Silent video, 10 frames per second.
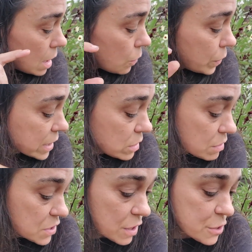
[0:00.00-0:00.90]
We can do
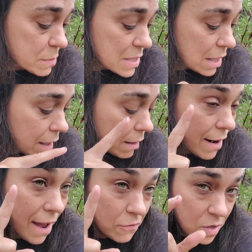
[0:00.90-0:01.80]
nasturtiums in here, and
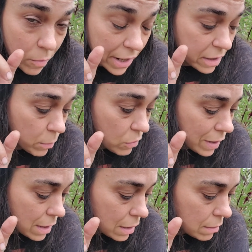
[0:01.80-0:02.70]
I have some ready to move
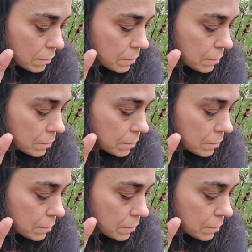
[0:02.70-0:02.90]
in.